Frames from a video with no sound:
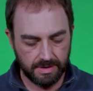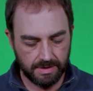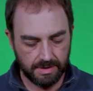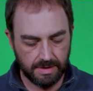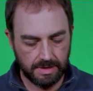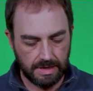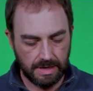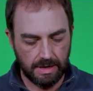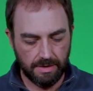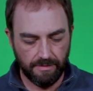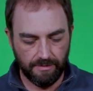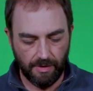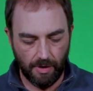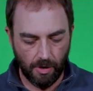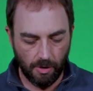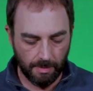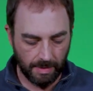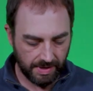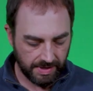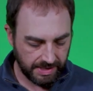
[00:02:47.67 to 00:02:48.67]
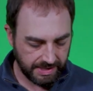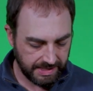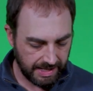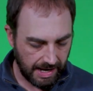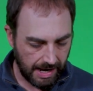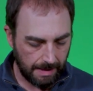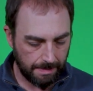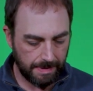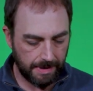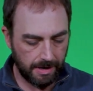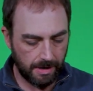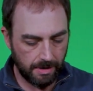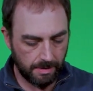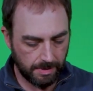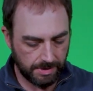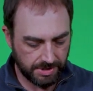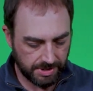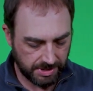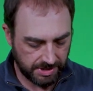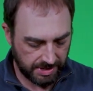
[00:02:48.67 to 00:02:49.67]
foam on the top here,
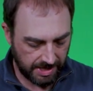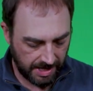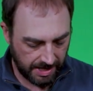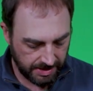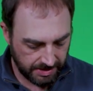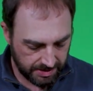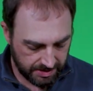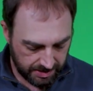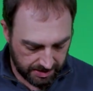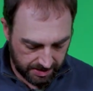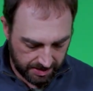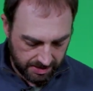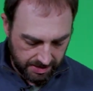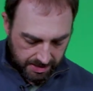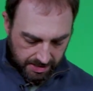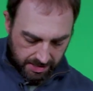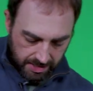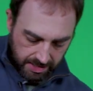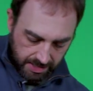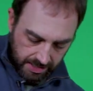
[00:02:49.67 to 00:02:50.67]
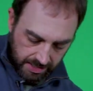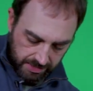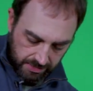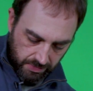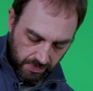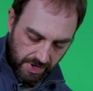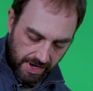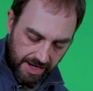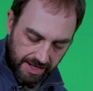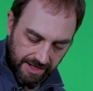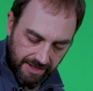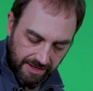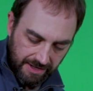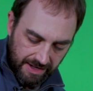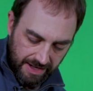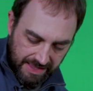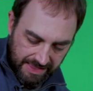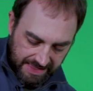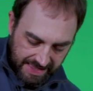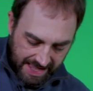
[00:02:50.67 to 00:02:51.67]
which is nice. It's right
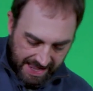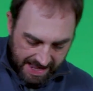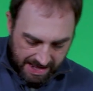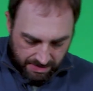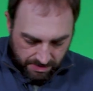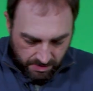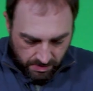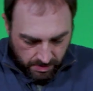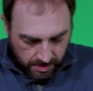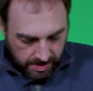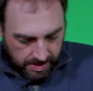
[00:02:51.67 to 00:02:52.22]
underneath that. Ooh,